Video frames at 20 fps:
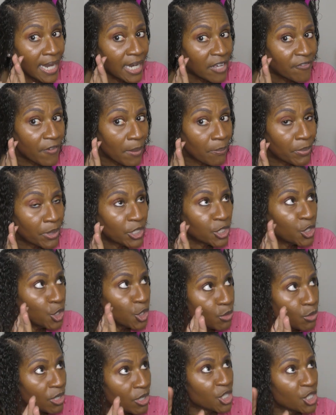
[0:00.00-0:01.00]
if I put too
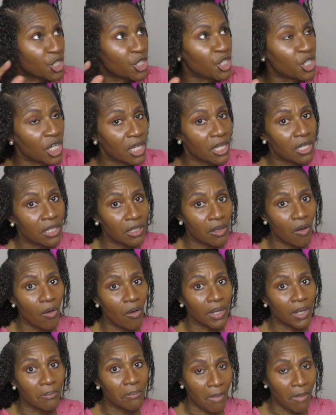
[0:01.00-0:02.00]
much gel
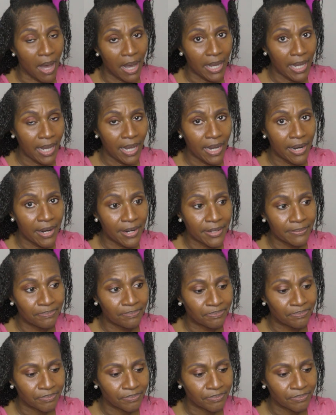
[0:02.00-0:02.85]
on my hair,